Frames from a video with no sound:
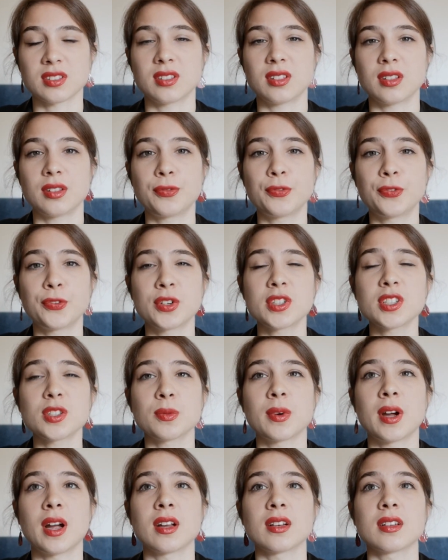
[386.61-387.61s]
The first
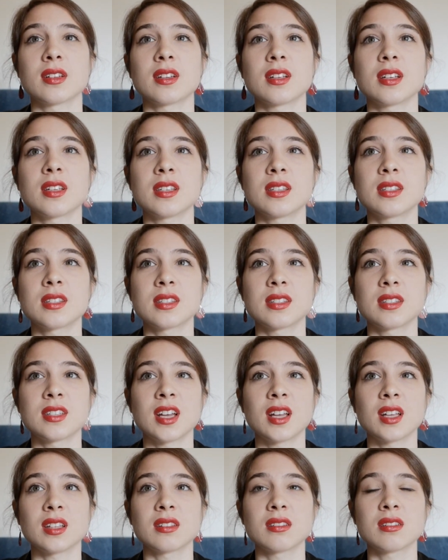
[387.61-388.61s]
one is
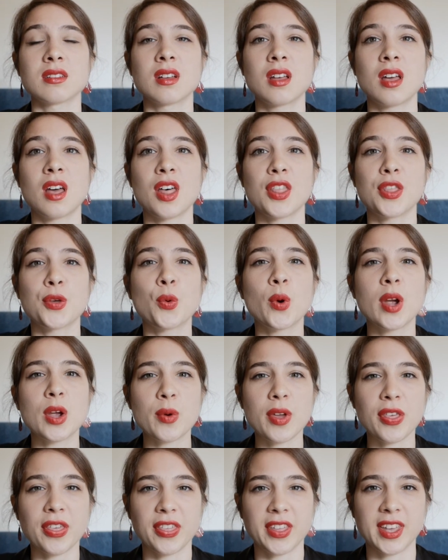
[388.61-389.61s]
that the way we
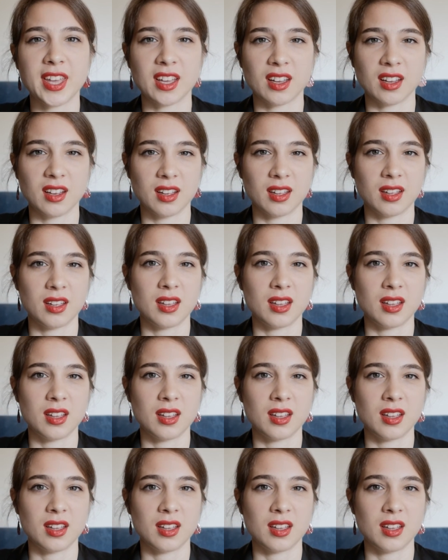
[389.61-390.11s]
think